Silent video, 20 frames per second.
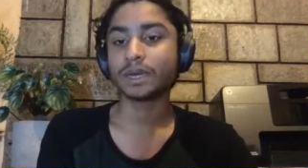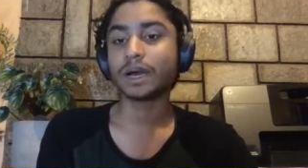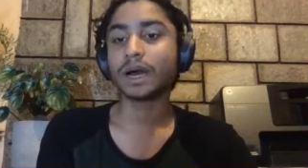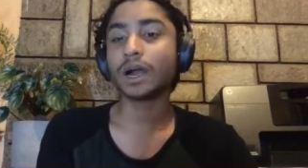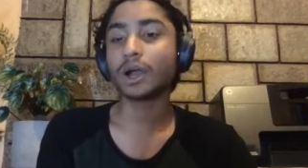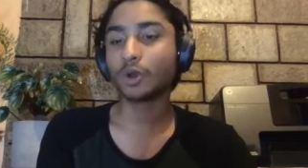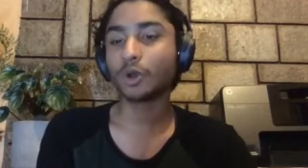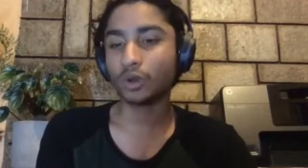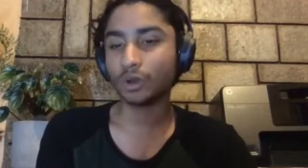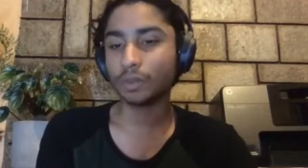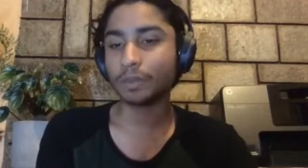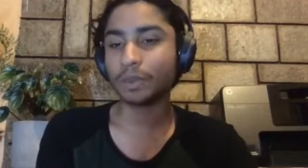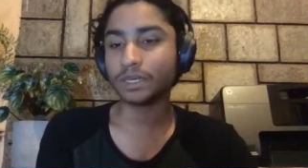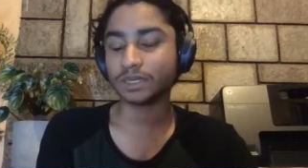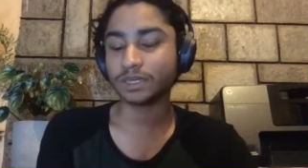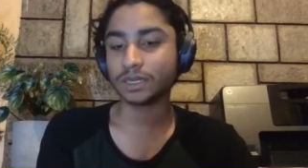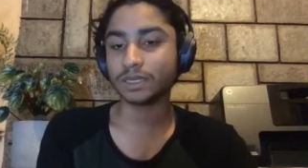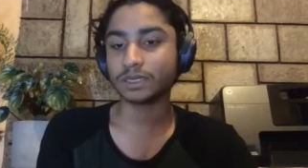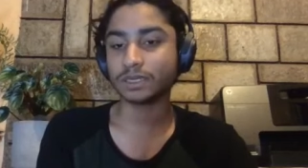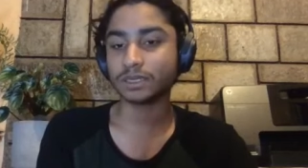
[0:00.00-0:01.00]
a good
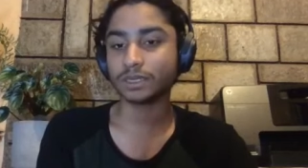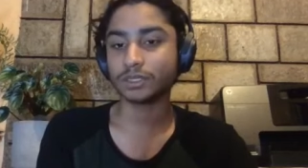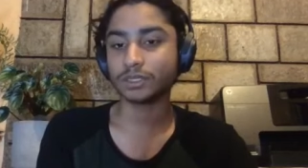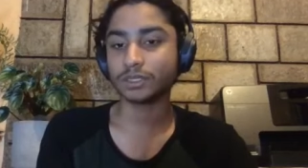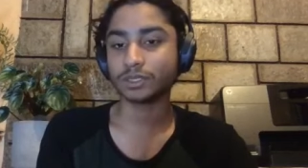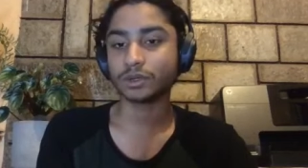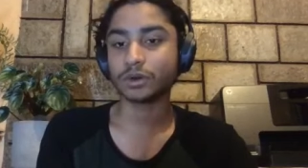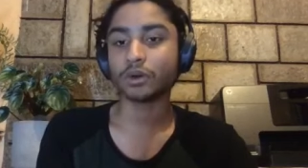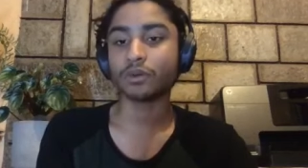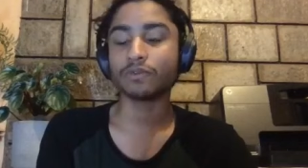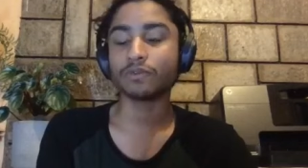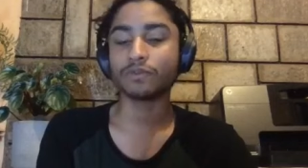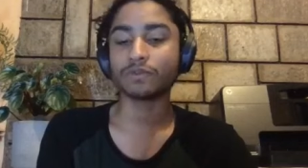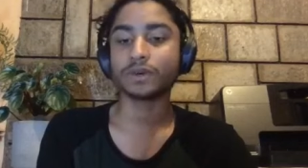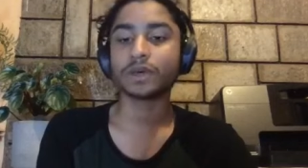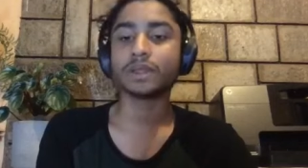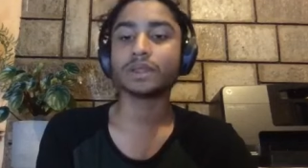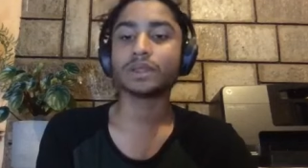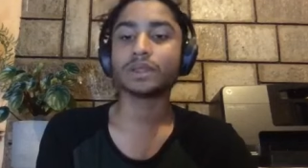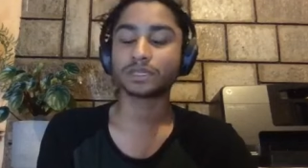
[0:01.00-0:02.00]
percentage of
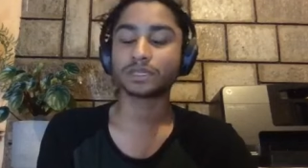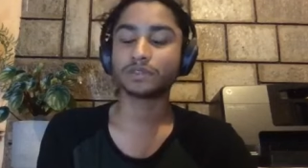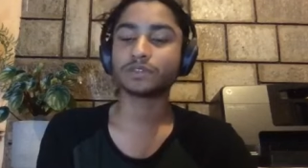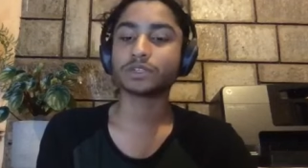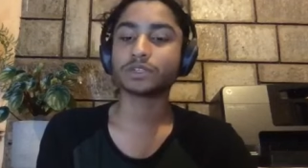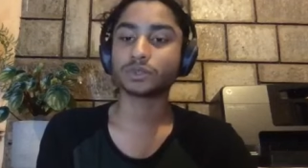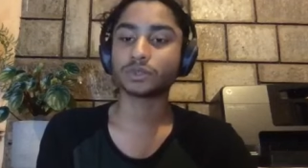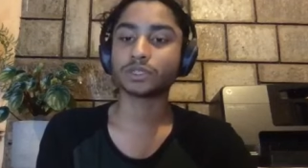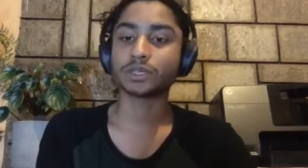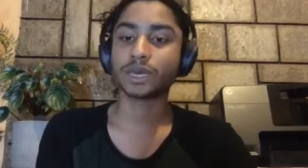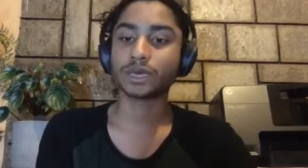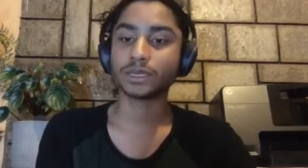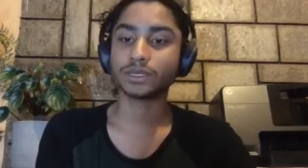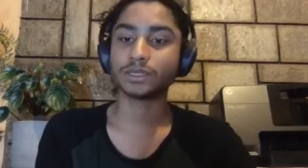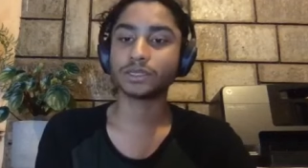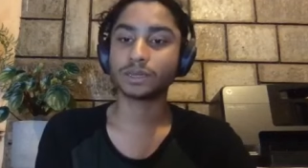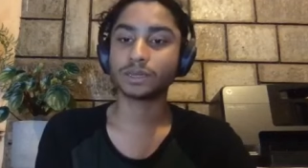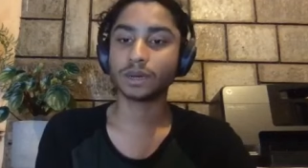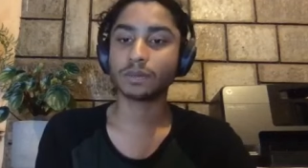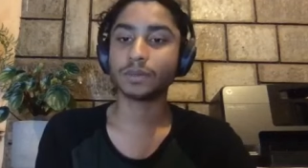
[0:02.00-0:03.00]
the civil
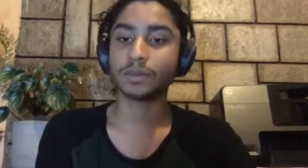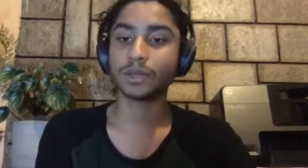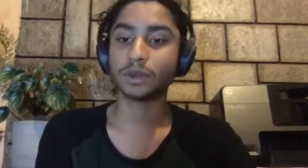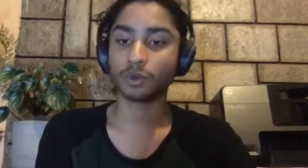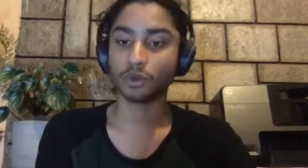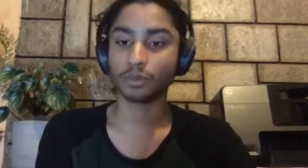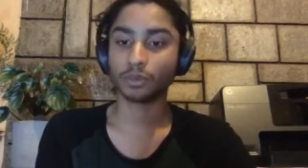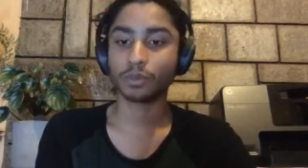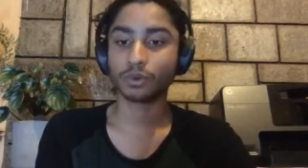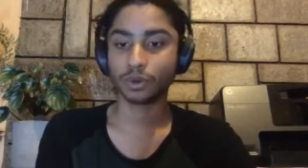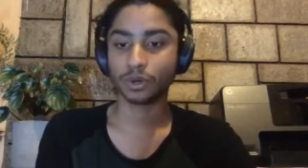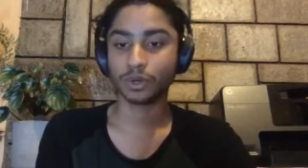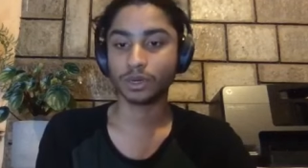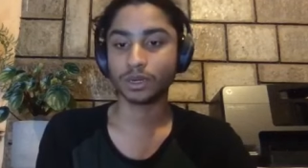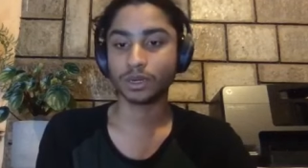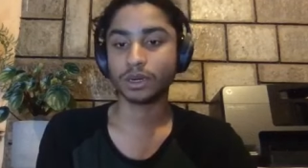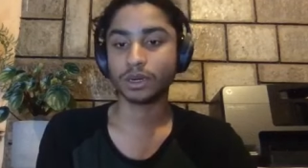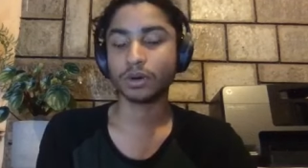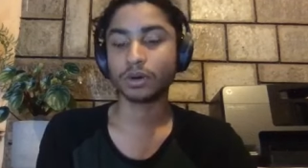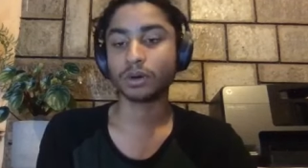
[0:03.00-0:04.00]
society coming on board
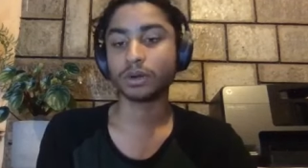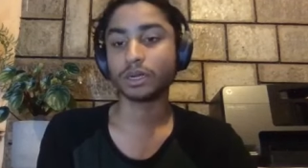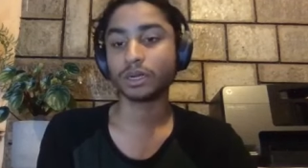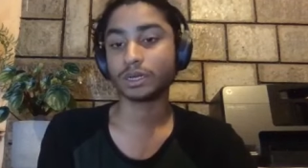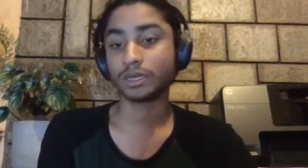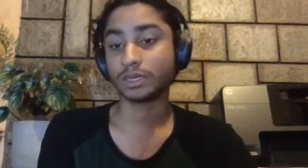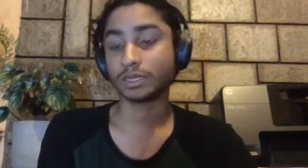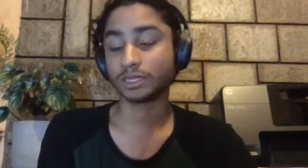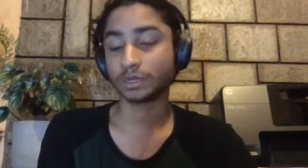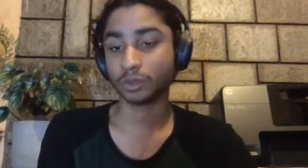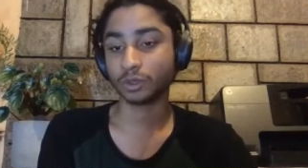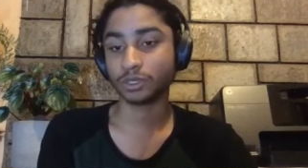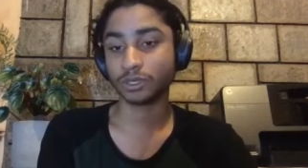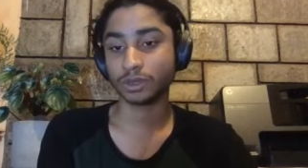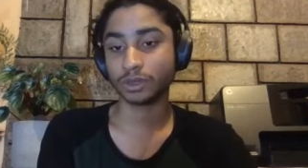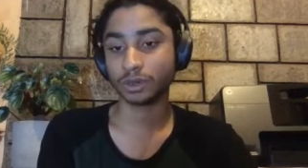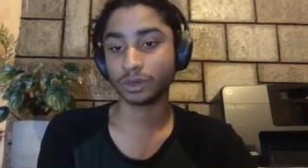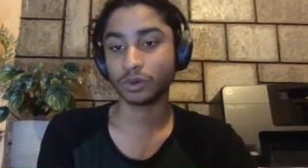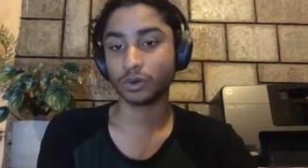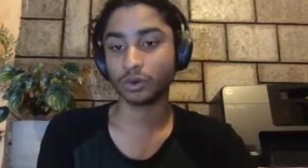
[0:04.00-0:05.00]
and
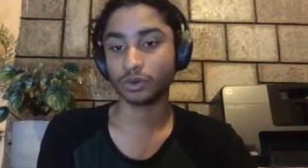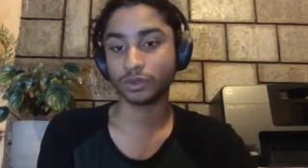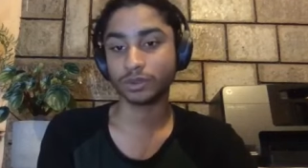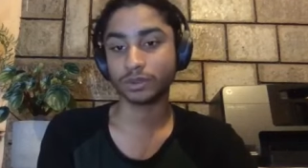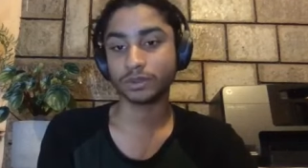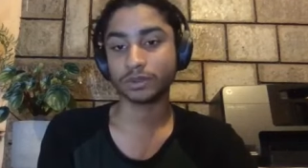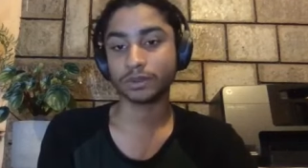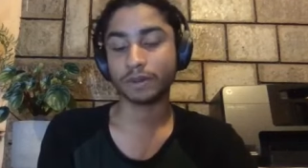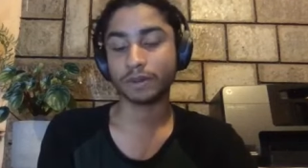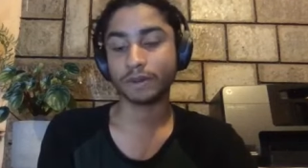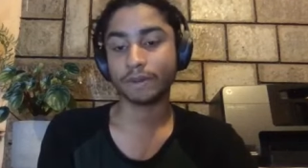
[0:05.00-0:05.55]
supporting the cause.